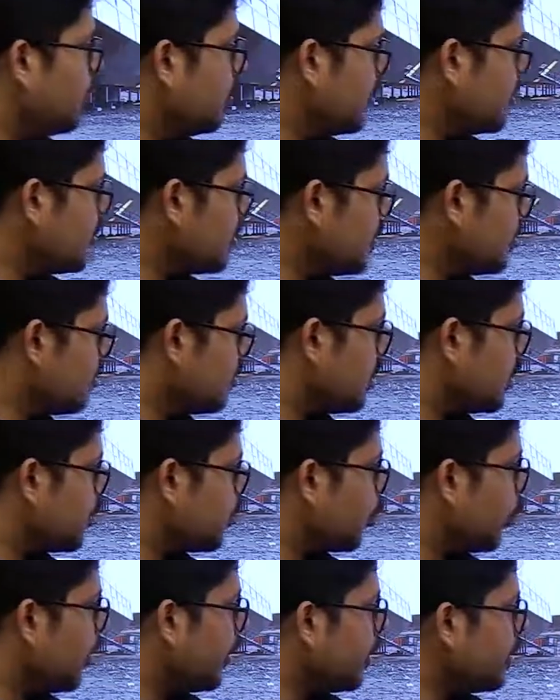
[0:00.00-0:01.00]
this
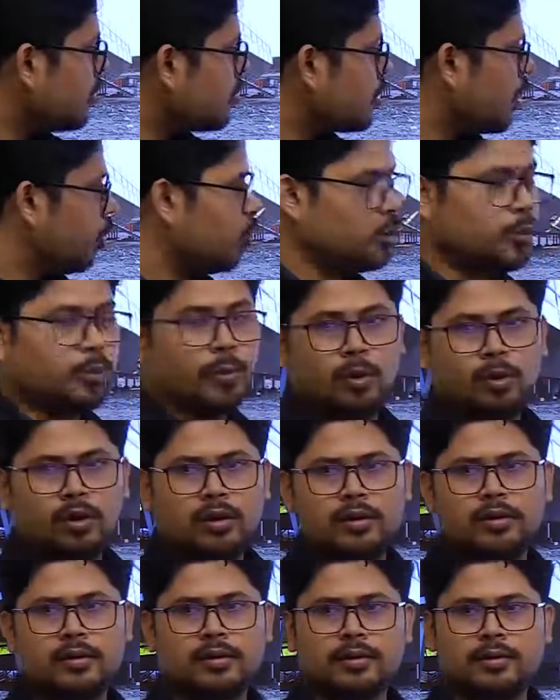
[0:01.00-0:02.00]
point is South Pole,
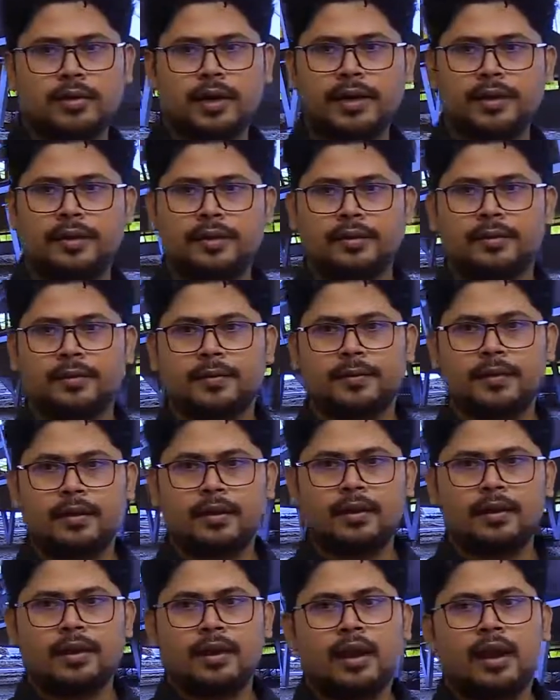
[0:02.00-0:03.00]
right?
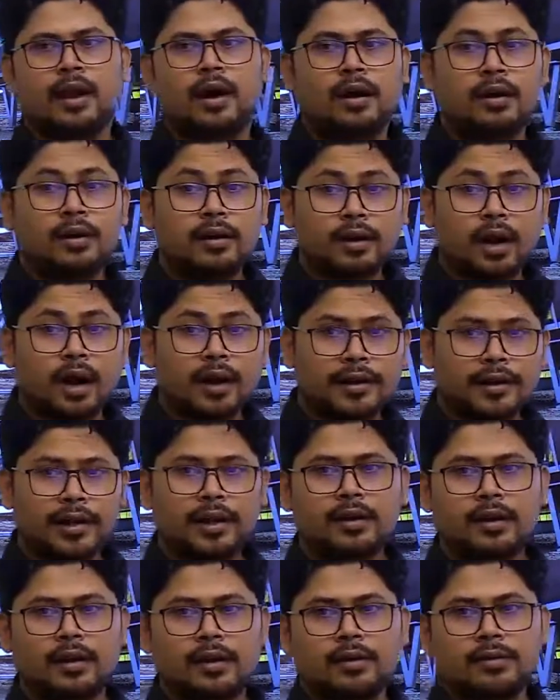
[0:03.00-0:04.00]

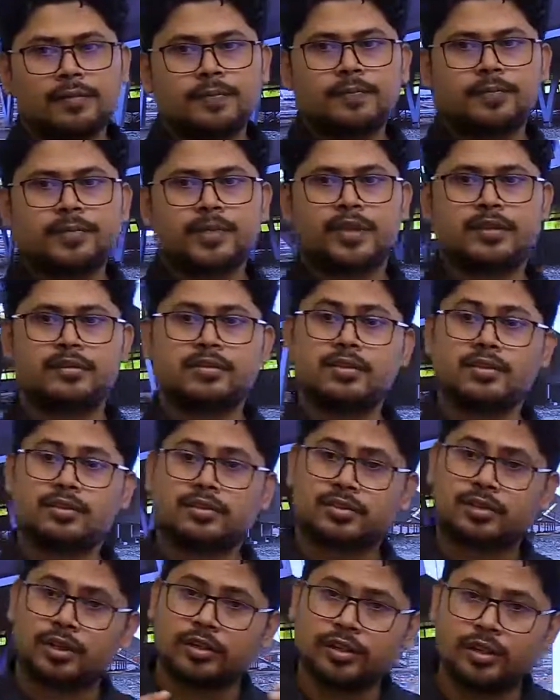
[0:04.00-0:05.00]
Antarctica is the
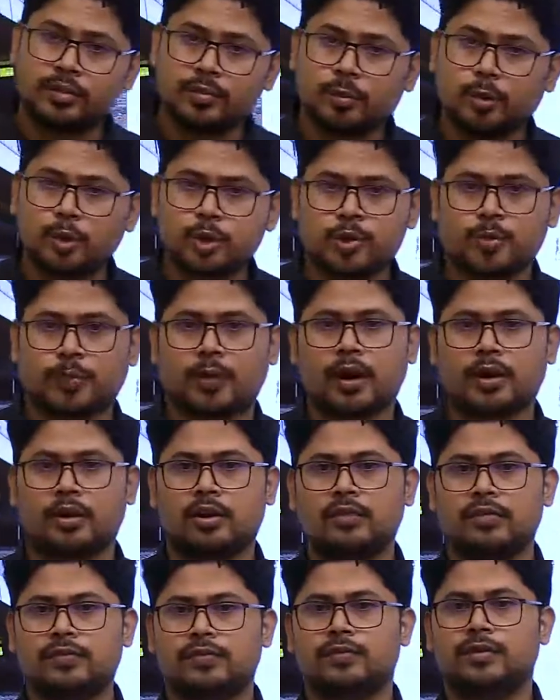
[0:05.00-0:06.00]
southernmost part
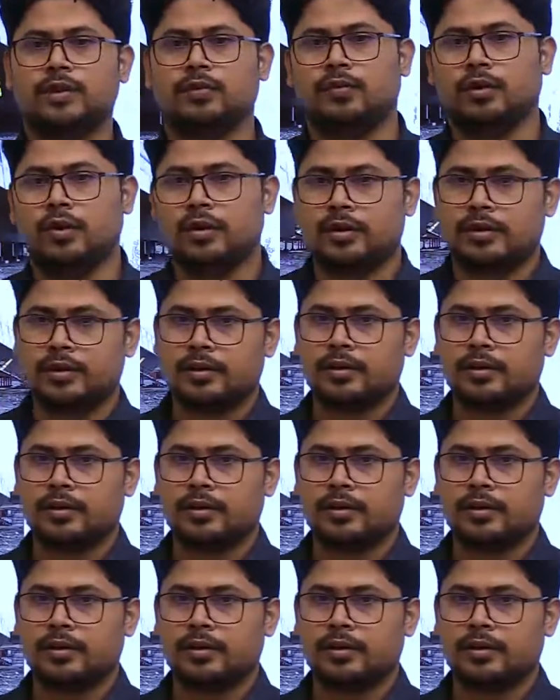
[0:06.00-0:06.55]
of the world.